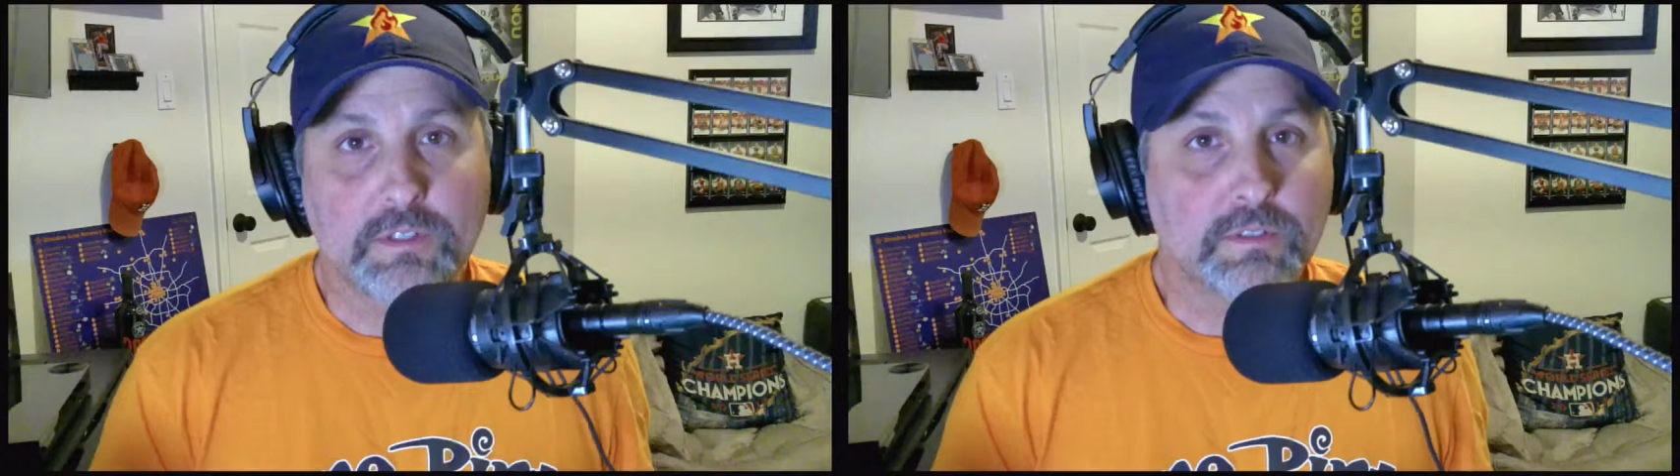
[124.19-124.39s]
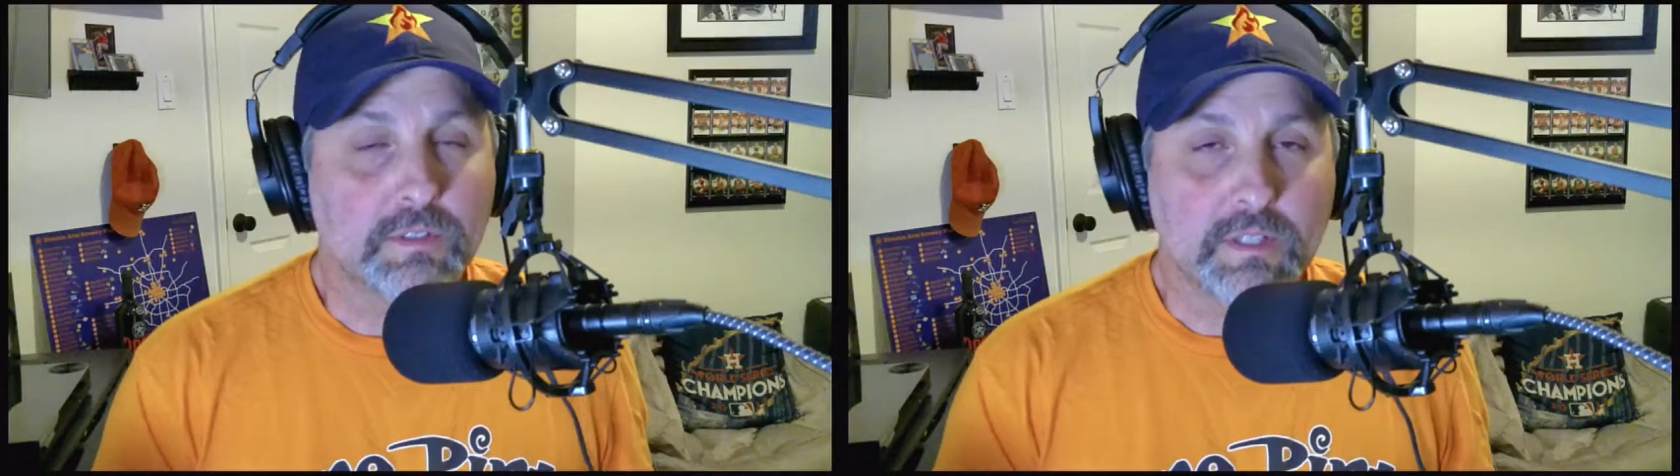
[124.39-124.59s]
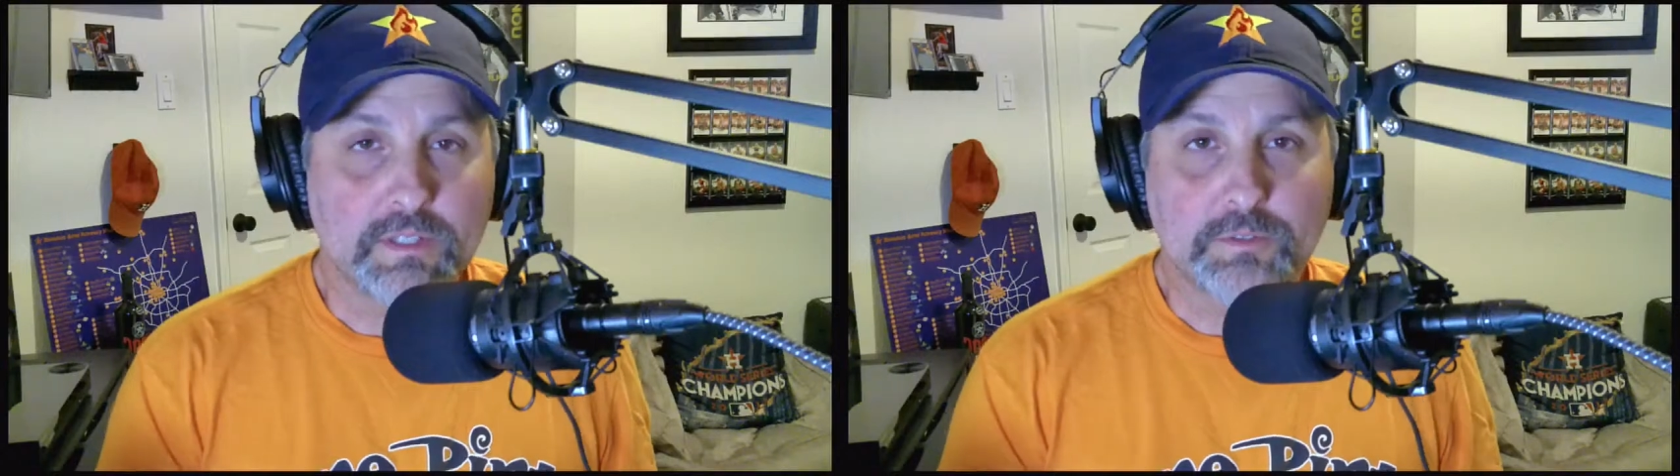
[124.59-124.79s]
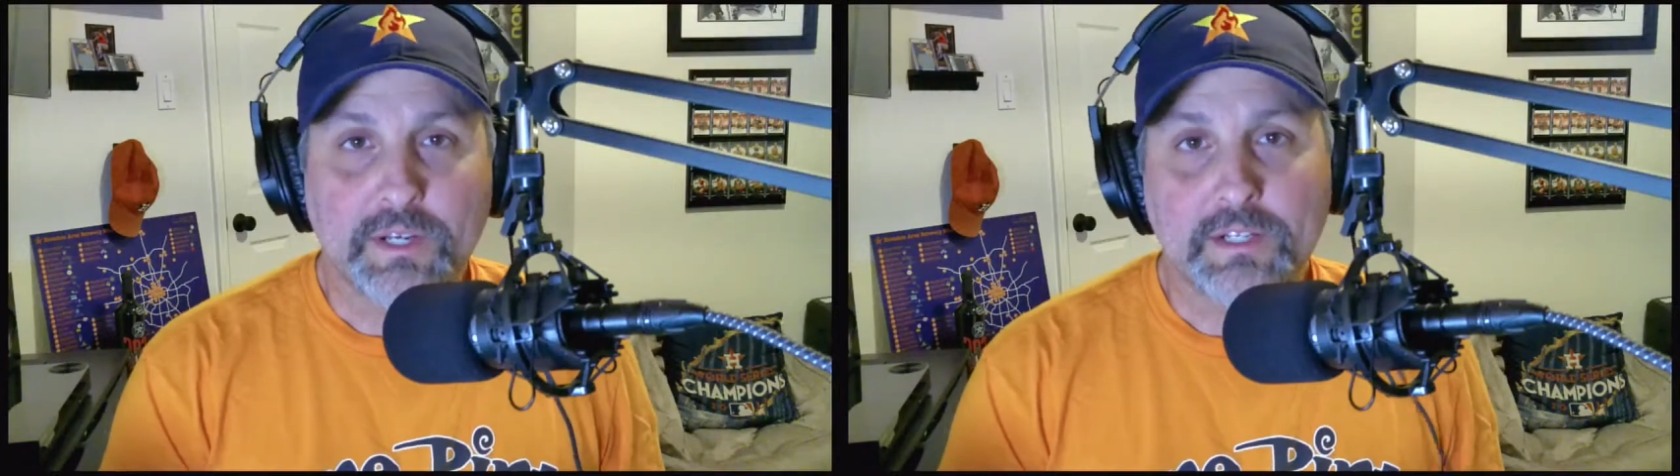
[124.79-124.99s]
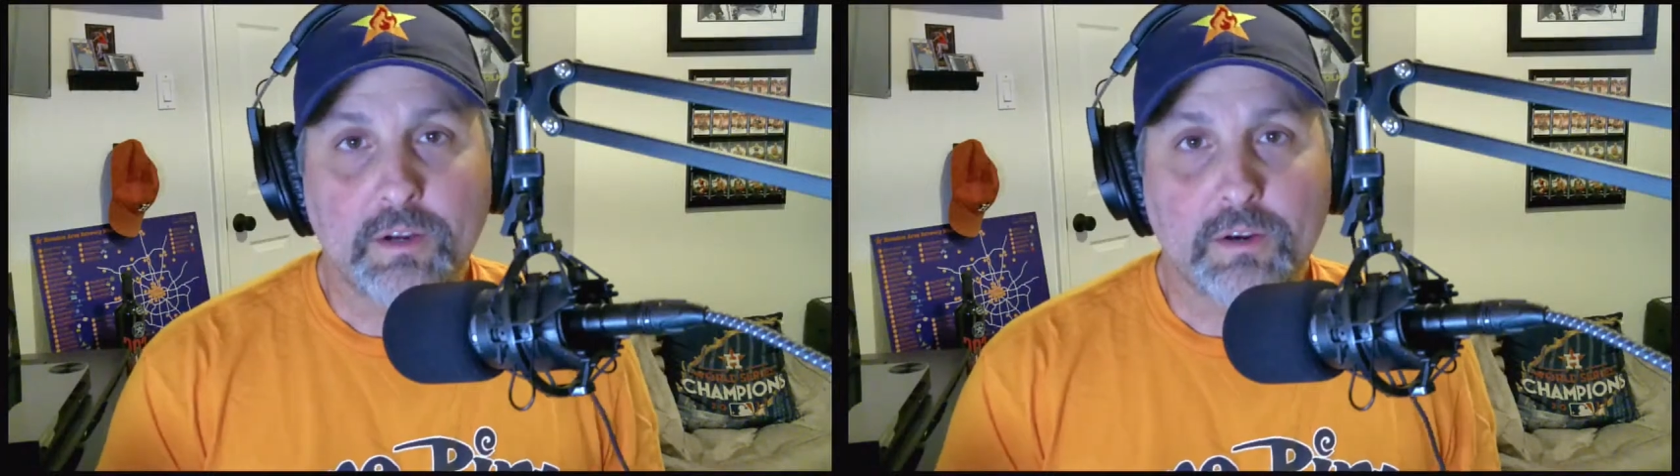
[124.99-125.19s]
the
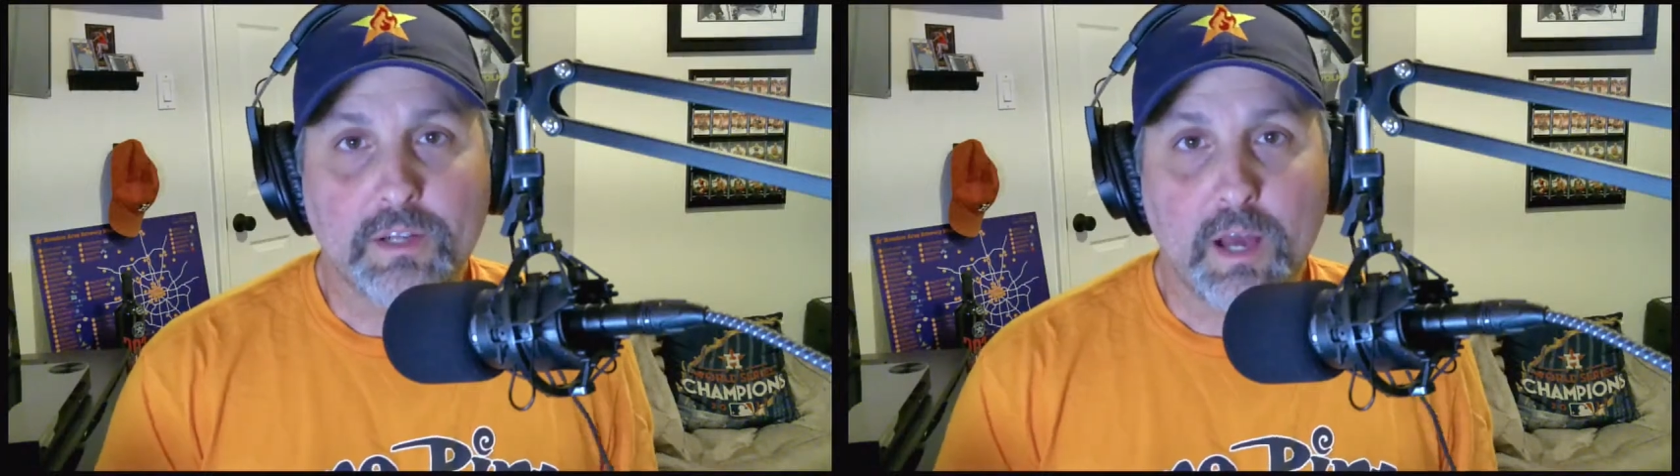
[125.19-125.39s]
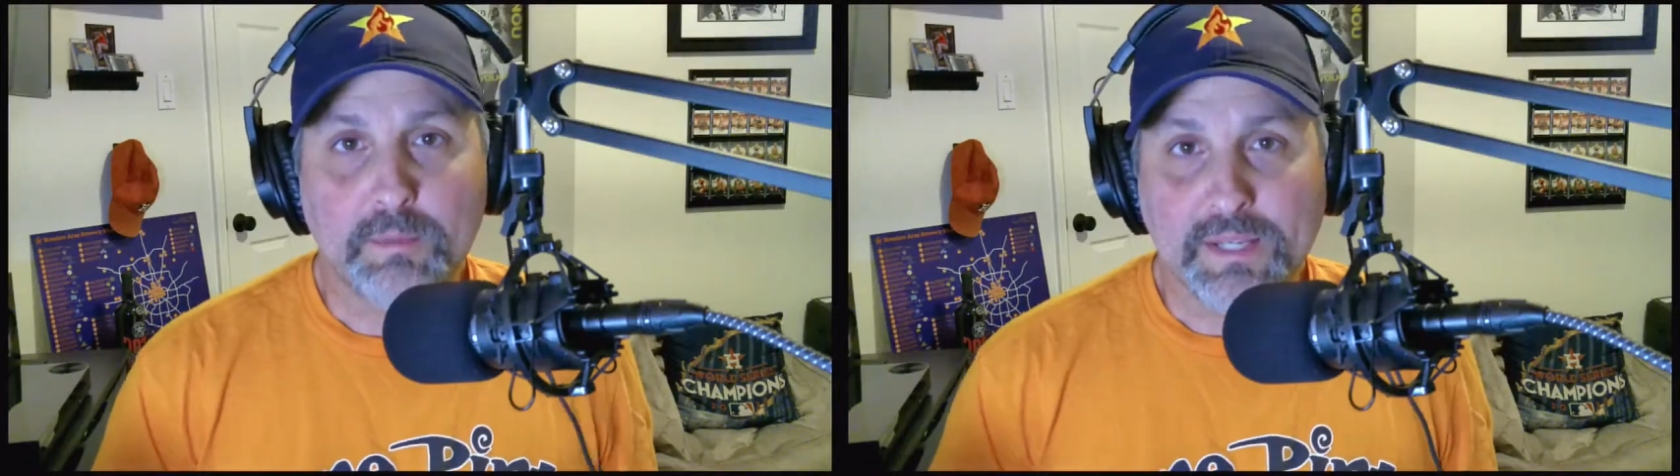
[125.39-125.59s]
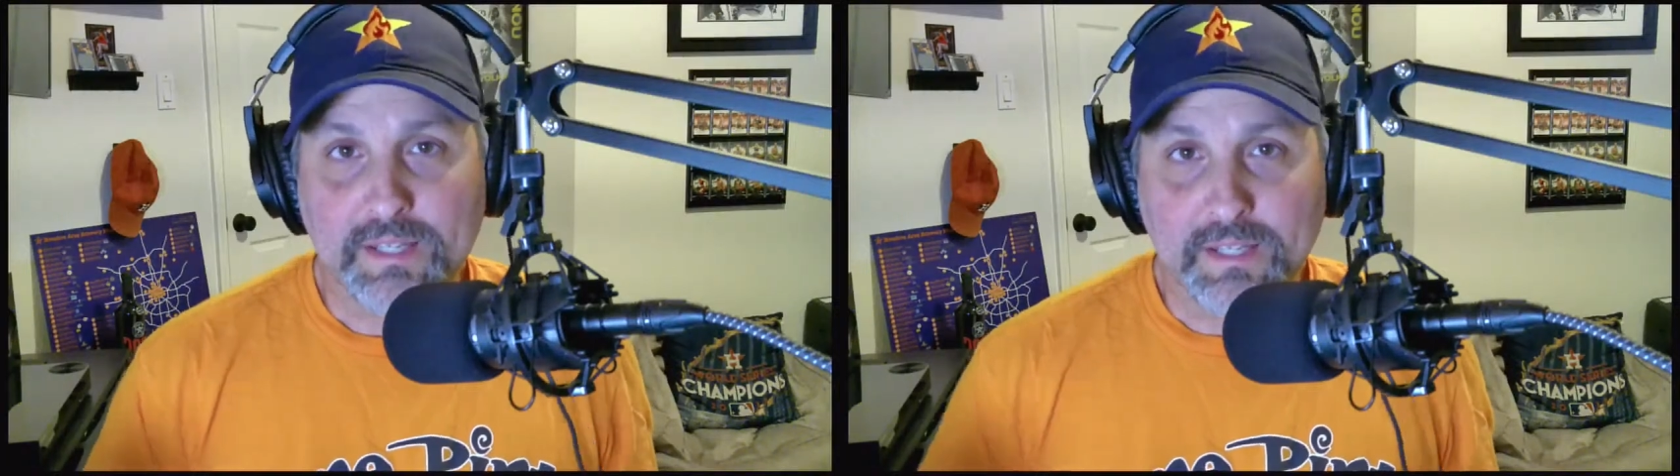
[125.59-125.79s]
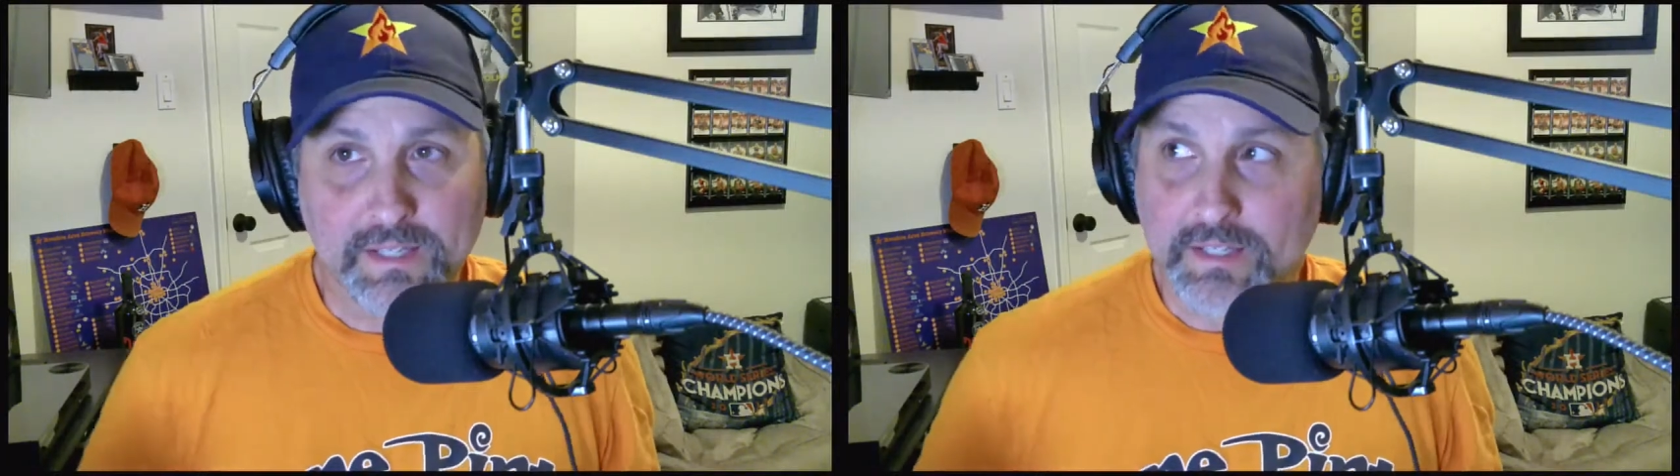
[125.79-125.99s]
trading card hobby,